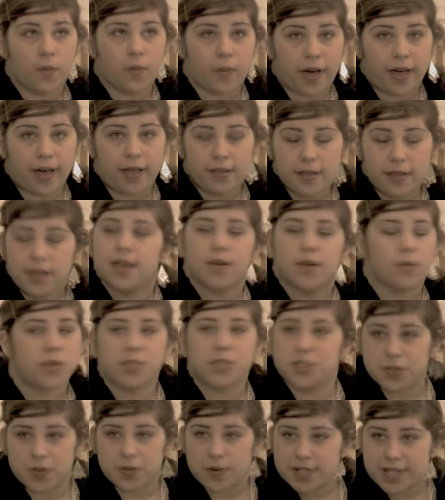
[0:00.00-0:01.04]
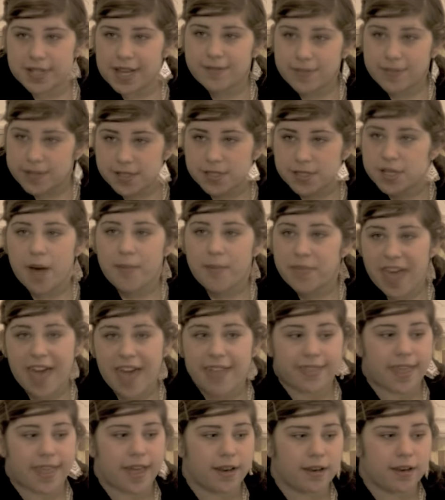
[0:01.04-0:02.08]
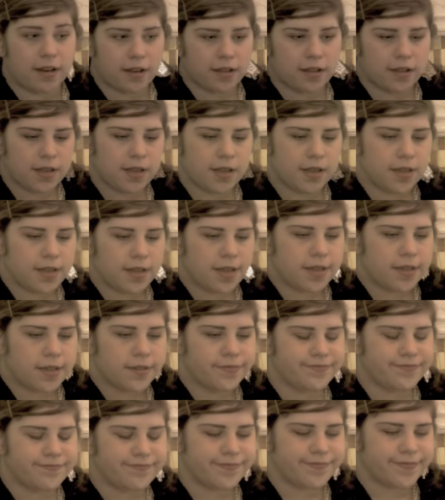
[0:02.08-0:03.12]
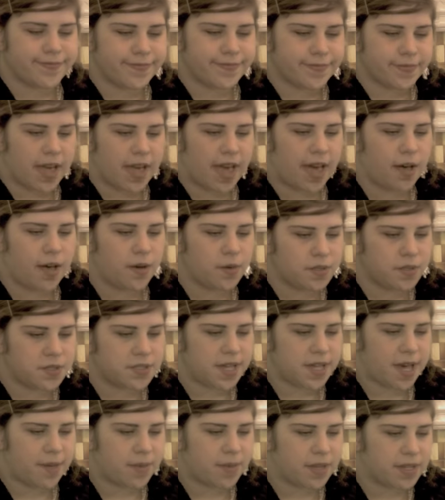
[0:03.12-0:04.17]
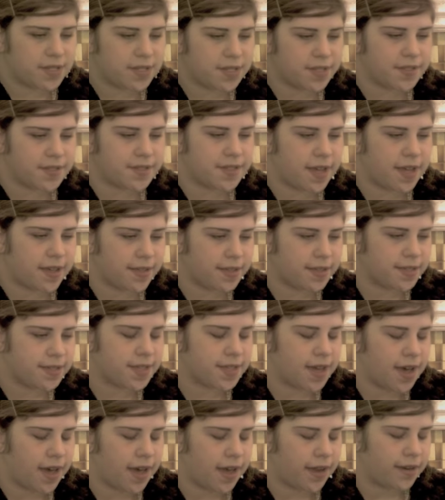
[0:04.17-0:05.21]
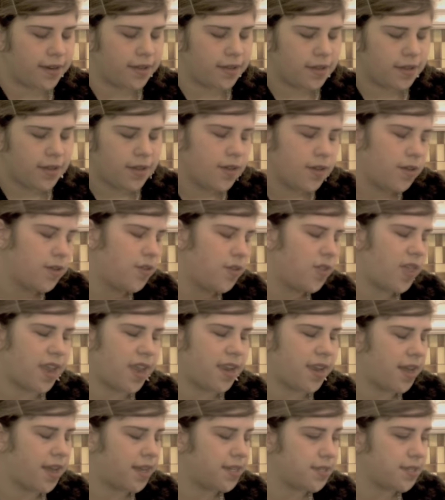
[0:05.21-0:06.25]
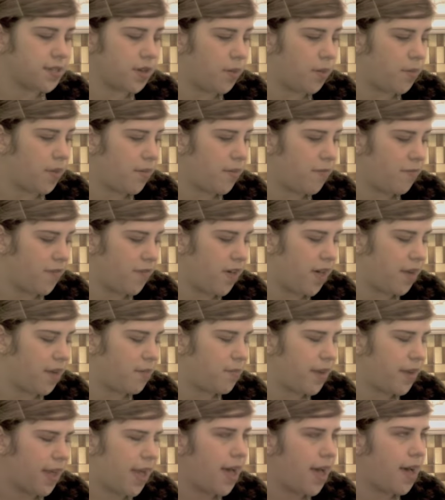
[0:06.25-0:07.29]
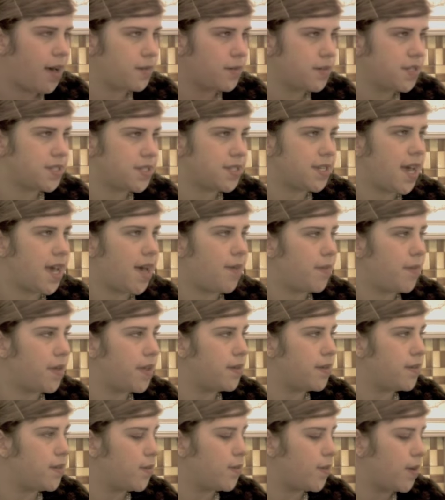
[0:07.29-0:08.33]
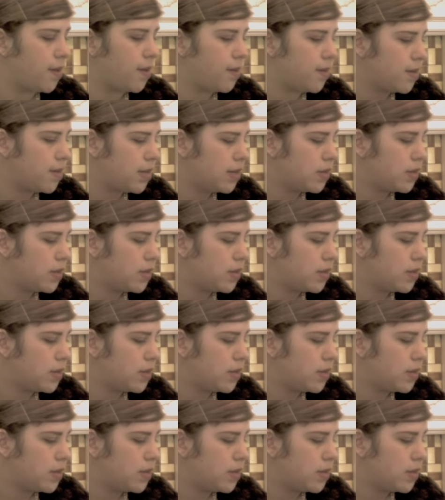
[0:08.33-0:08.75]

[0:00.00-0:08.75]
Well, we're just going to have to stop that then. Hmm, how to tap into this other side? You did that nice girl bit fine, but how to tap into it?